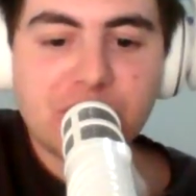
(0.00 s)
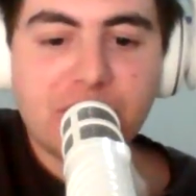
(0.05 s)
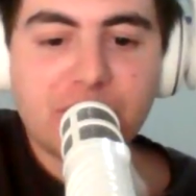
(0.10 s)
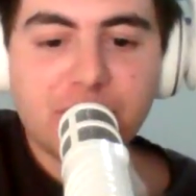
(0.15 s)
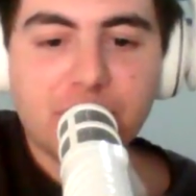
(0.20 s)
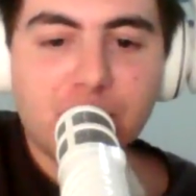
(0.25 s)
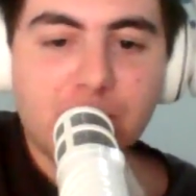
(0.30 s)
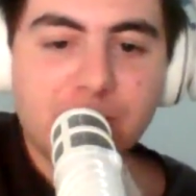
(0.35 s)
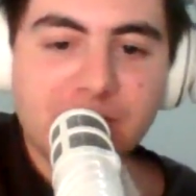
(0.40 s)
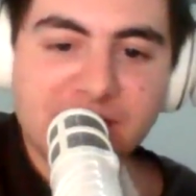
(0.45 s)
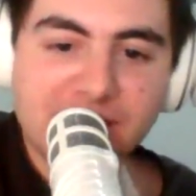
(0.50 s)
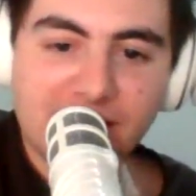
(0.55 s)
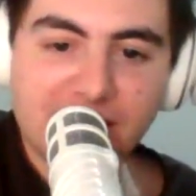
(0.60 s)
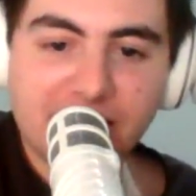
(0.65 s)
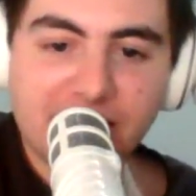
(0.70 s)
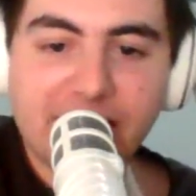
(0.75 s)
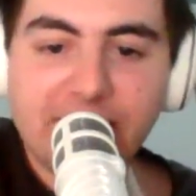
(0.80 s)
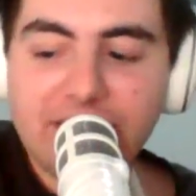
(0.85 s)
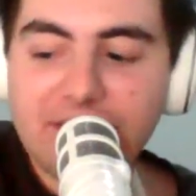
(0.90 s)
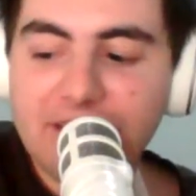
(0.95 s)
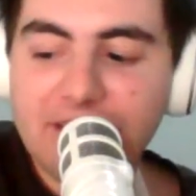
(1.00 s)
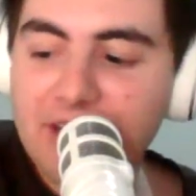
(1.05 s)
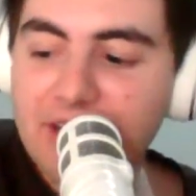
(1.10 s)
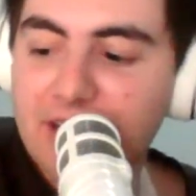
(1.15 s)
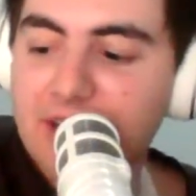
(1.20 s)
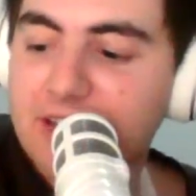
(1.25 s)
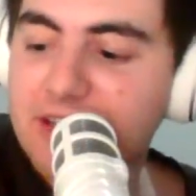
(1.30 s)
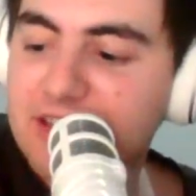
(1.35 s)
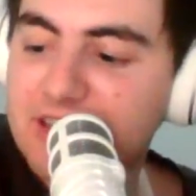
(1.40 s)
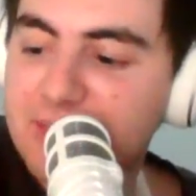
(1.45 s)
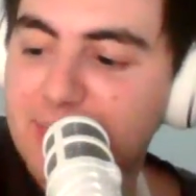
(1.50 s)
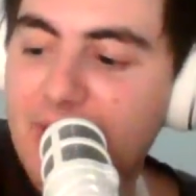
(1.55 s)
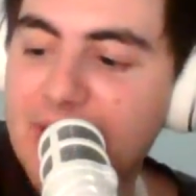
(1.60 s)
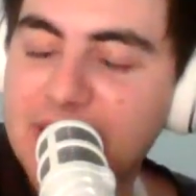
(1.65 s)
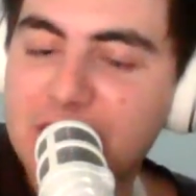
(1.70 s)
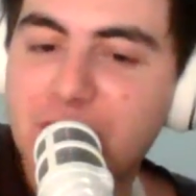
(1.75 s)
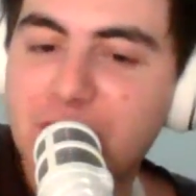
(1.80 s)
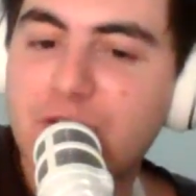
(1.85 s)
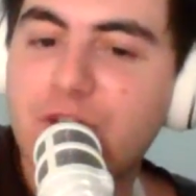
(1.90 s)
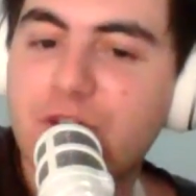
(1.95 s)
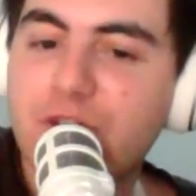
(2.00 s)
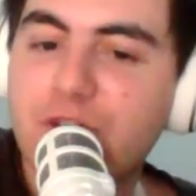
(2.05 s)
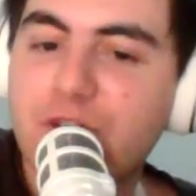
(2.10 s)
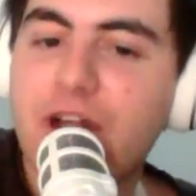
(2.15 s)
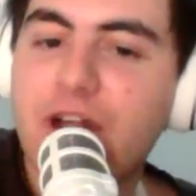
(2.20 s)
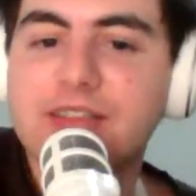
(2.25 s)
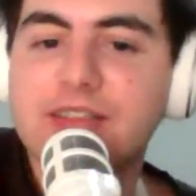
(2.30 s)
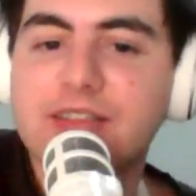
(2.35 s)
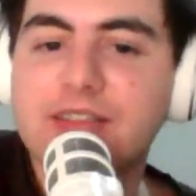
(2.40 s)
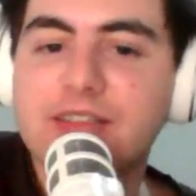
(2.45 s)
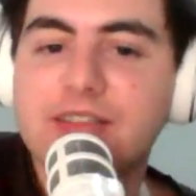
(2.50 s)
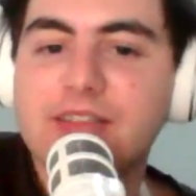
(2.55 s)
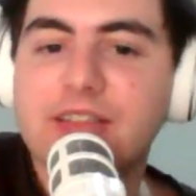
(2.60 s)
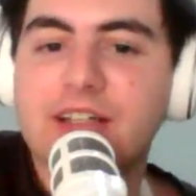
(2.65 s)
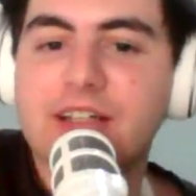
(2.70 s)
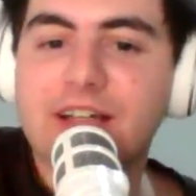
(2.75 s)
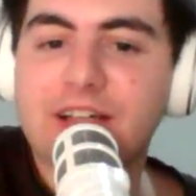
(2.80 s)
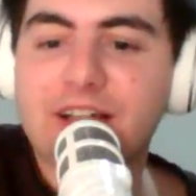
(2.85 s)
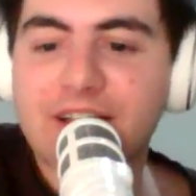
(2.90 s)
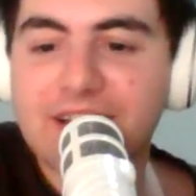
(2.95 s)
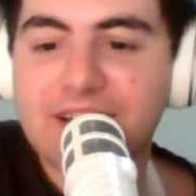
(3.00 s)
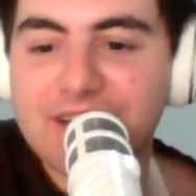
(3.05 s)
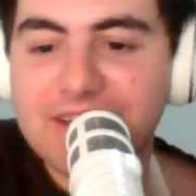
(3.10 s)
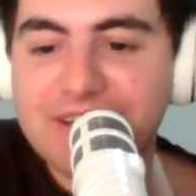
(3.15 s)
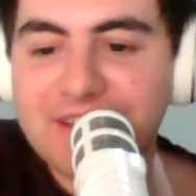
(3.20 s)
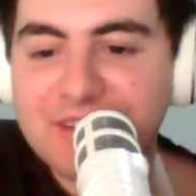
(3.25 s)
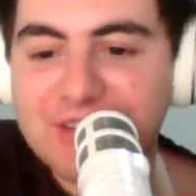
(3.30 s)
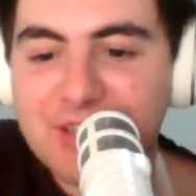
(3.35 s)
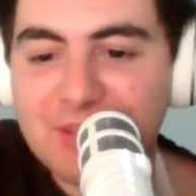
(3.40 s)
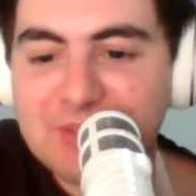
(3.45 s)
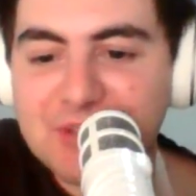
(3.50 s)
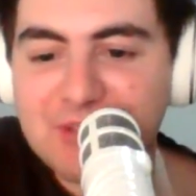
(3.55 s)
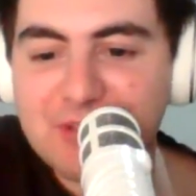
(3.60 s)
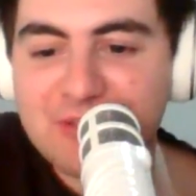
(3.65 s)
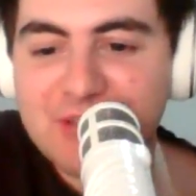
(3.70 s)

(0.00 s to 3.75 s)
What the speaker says: if Lewis can lead the Spanish front in terms of the